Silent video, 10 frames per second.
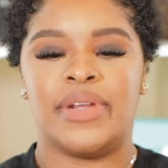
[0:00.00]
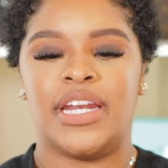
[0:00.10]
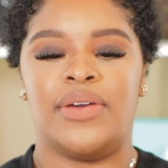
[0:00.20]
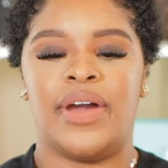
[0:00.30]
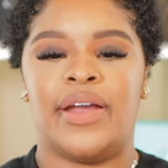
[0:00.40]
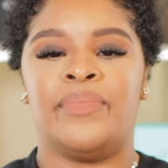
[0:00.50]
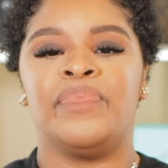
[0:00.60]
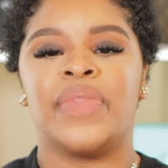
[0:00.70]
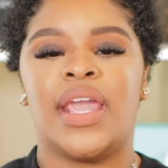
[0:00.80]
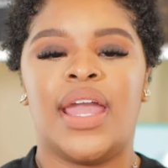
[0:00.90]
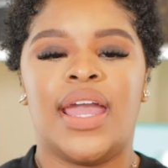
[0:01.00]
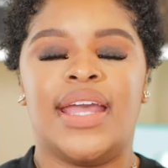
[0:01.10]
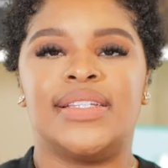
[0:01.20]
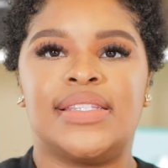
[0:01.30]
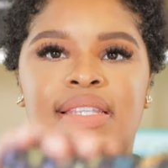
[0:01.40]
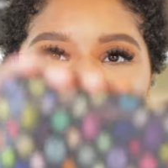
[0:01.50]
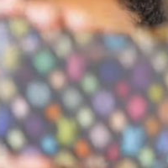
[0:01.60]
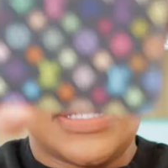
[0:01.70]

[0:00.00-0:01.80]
but anyway, it's this